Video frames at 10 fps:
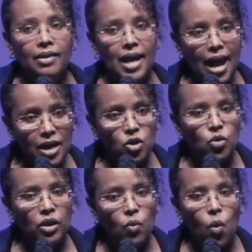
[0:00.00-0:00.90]
they
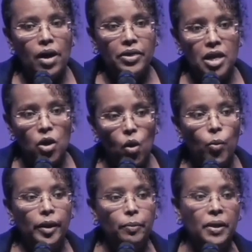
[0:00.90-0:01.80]
actually won the
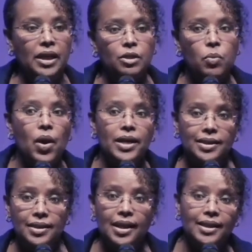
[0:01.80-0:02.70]
Nobel Peace
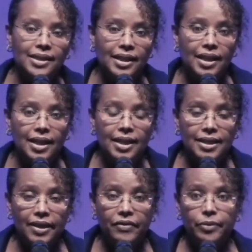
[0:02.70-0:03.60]
Prize in
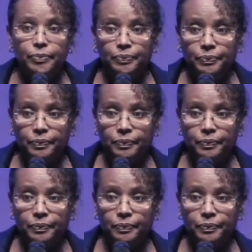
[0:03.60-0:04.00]
1997.